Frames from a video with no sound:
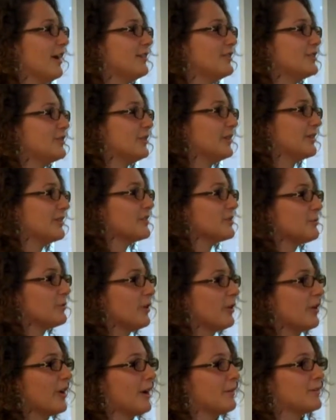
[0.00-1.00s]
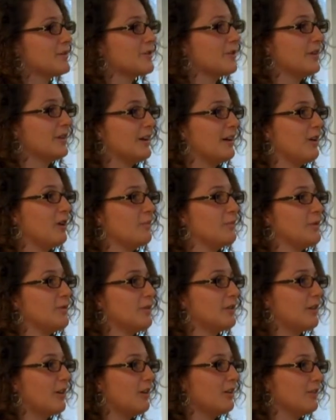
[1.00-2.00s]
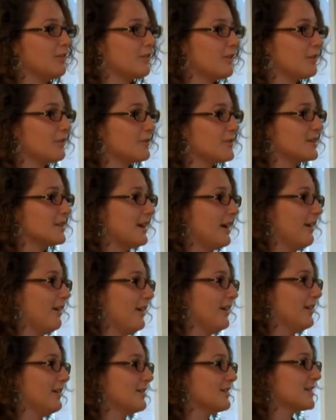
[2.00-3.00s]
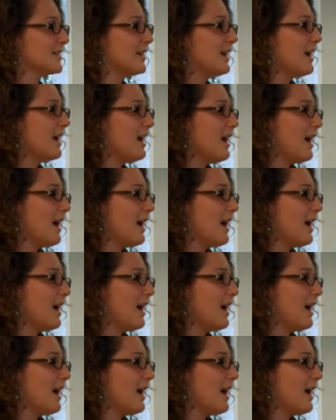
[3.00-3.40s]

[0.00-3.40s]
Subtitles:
And doing this program is going to help you in all of those areas.